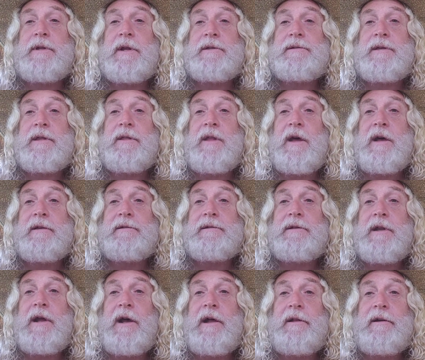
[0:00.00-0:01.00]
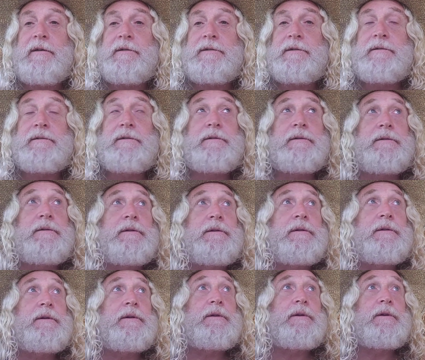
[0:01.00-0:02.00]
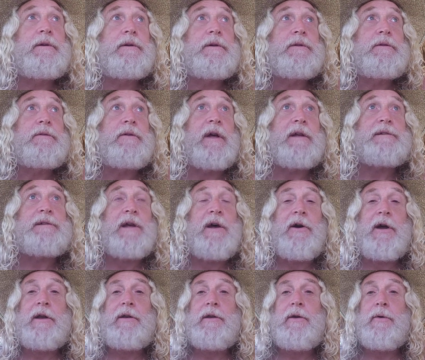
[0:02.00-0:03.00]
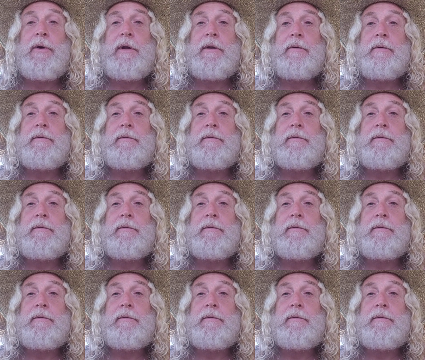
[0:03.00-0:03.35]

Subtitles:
That's $1,000. That's how I do it.